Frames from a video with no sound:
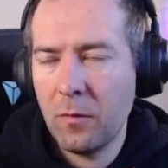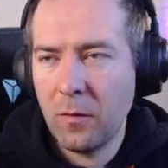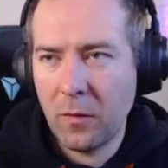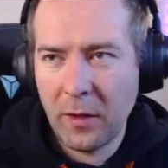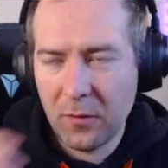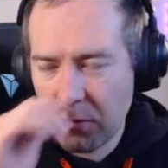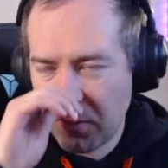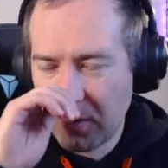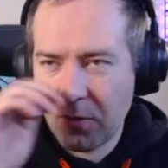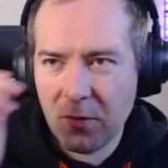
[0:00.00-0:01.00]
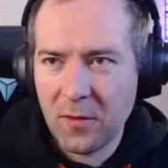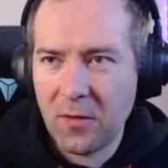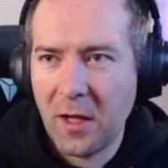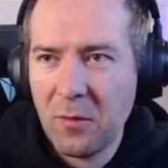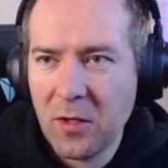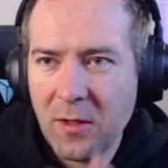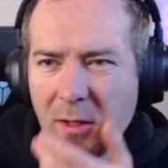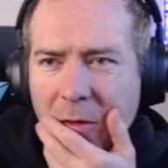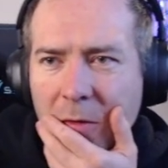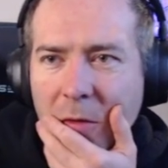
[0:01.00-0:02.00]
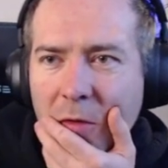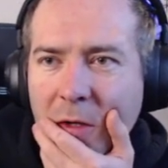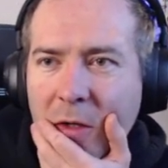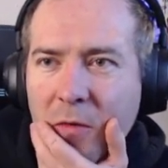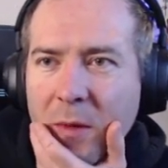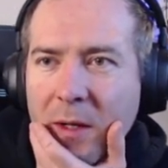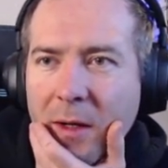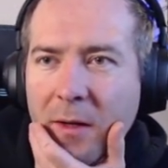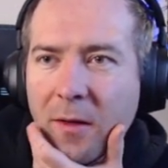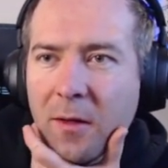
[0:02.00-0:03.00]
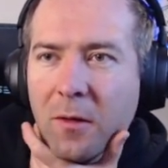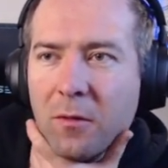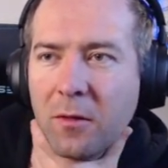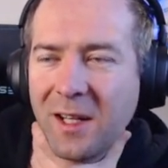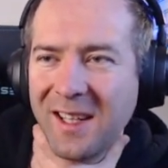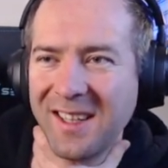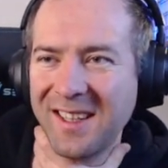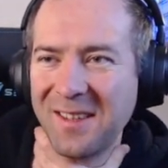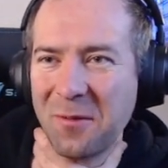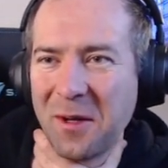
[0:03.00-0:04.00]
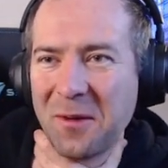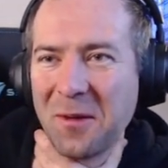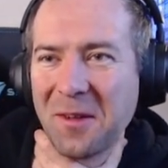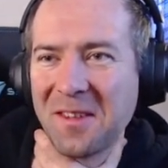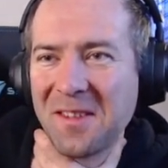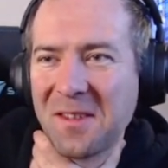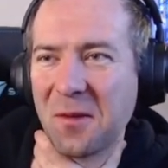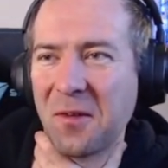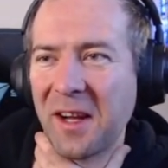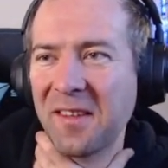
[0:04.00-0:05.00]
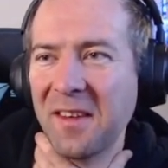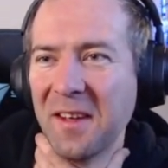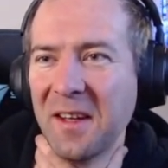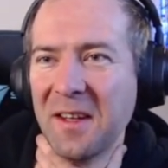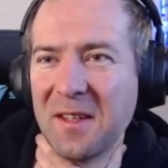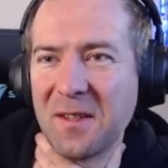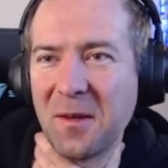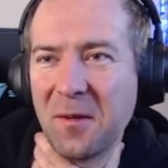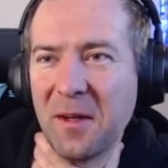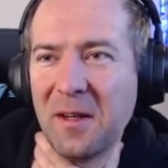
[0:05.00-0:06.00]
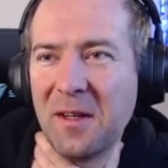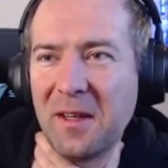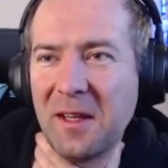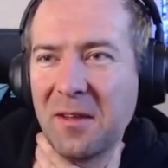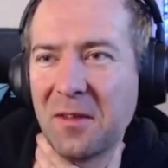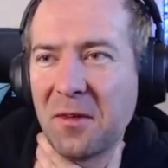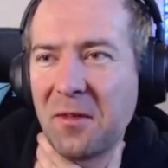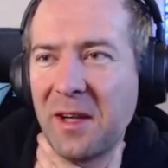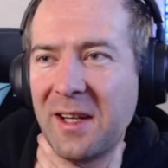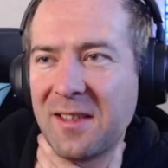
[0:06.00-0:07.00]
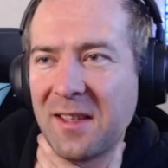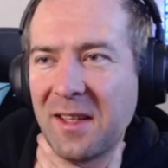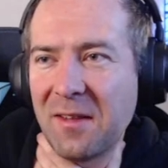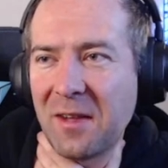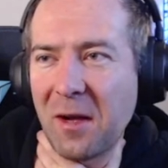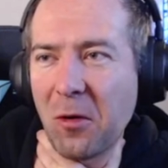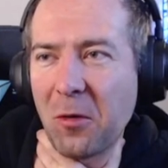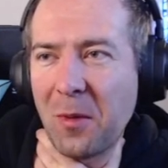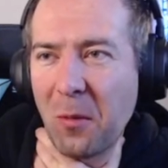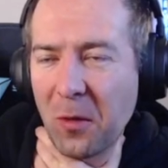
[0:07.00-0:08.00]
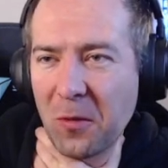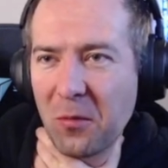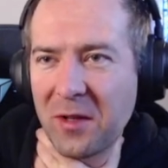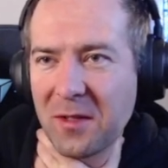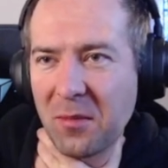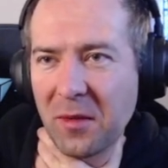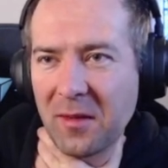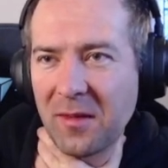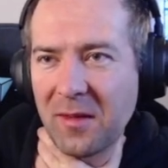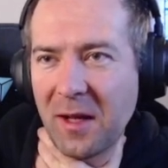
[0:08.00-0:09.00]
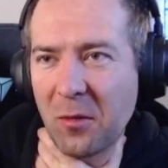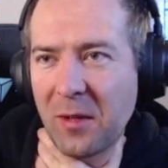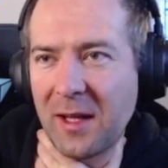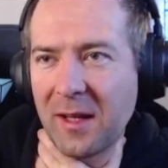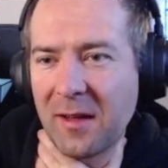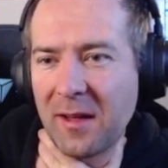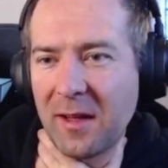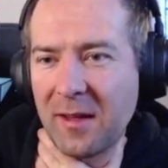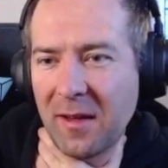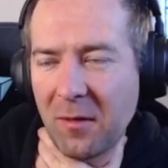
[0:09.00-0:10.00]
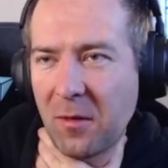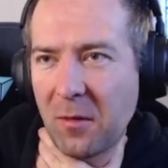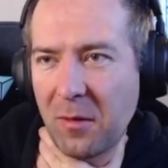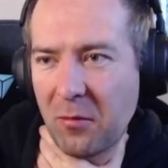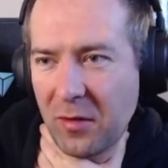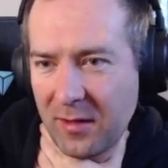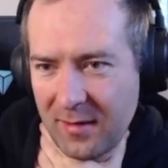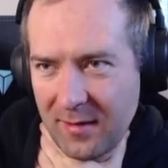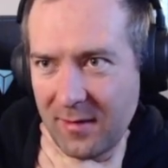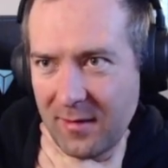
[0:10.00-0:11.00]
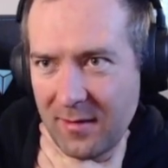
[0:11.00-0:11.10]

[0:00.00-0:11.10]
Okay, so that's just a name change. That does not change my idea of whether or not this is correct. So given a race and given how long we want to press a button, how do we calculate how long we press?